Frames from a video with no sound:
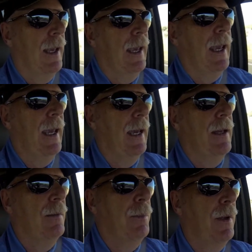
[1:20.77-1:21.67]

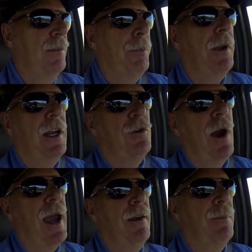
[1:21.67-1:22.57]
And pretty
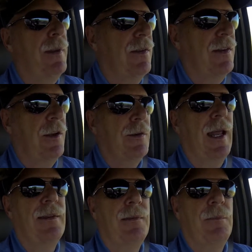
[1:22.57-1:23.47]
dry, but still
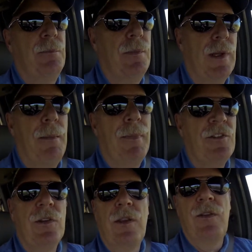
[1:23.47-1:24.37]
not, not much to